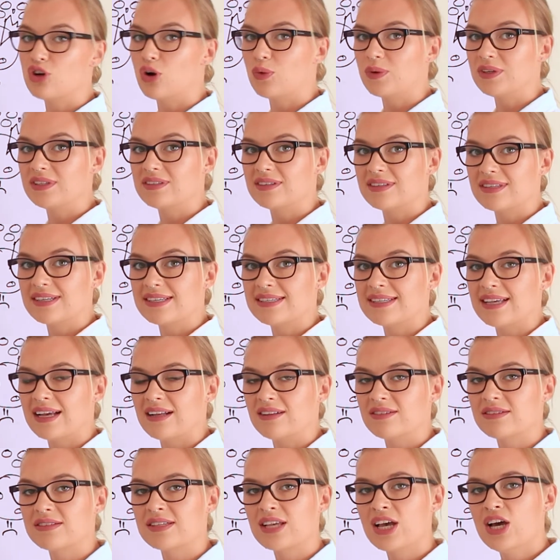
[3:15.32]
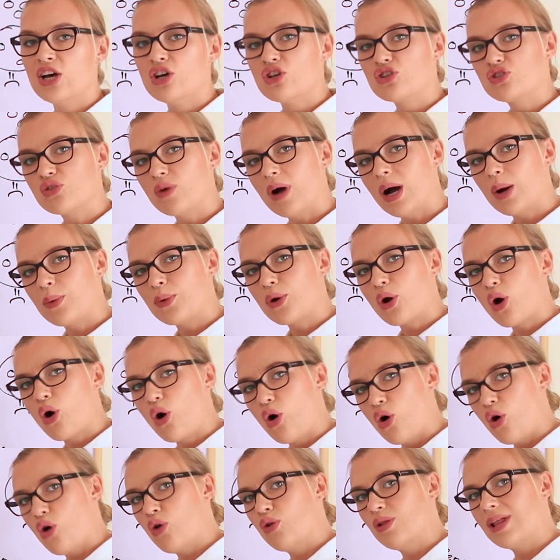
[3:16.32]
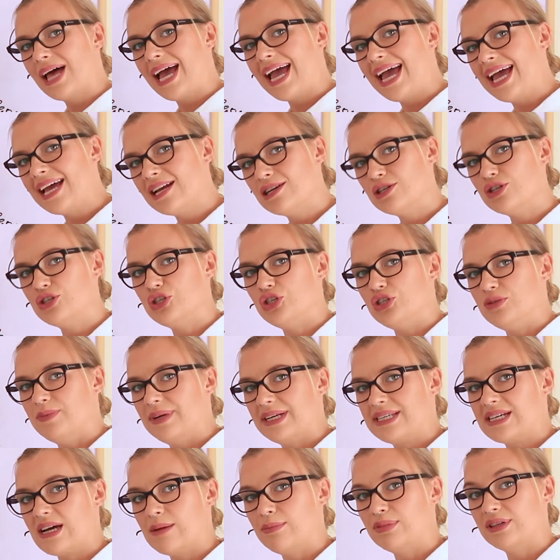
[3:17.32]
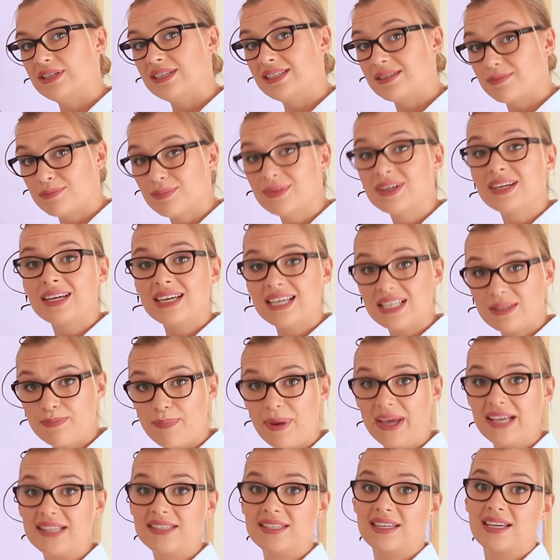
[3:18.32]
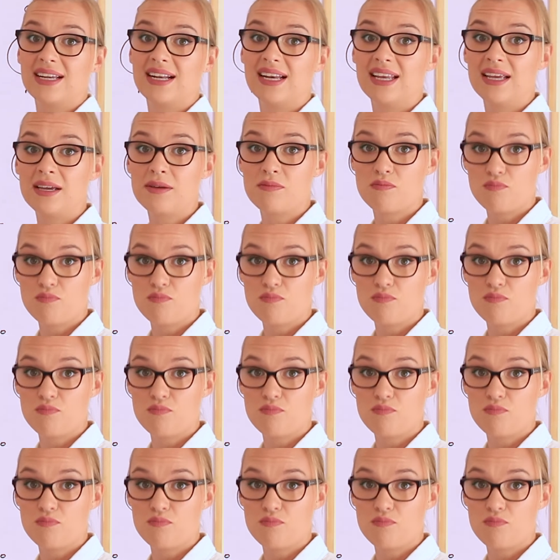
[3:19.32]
going to the cells. So our whole energy metabolism is basically